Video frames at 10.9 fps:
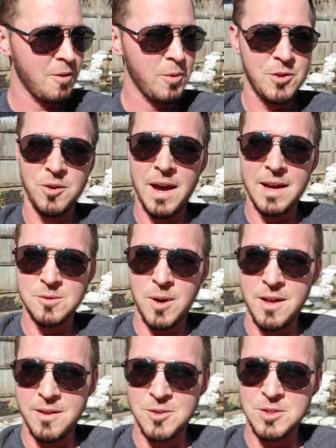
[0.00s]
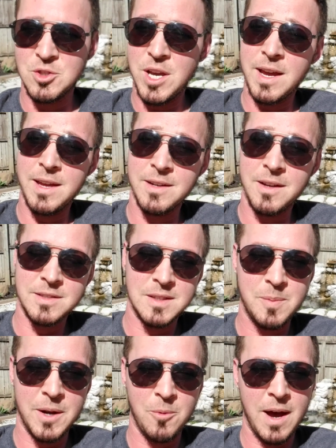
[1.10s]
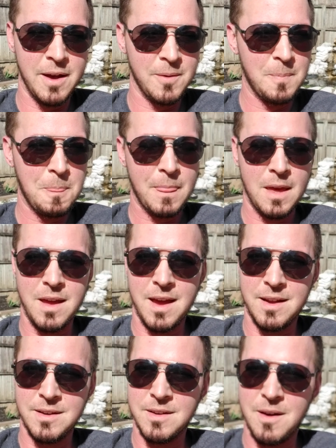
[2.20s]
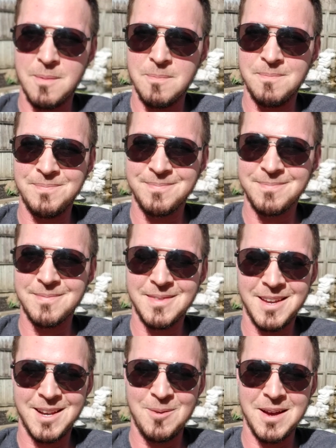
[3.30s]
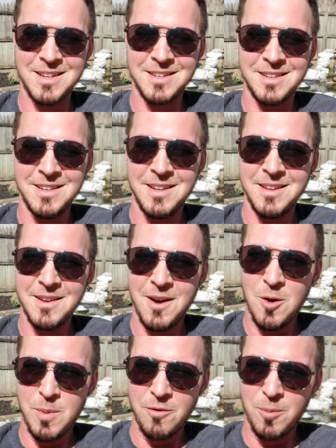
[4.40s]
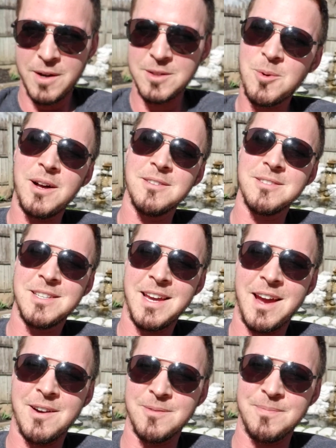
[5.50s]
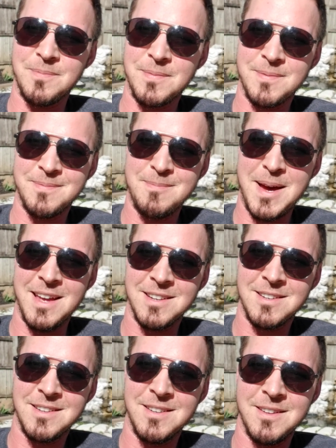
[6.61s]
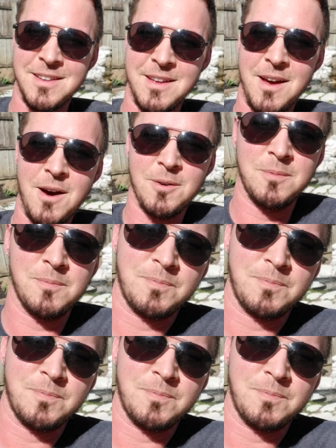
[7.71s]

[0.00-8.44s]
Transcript: wish you guys well, and just check in because it's been a while. And anyway, hope everybody's well. Take care. Bye. Oh,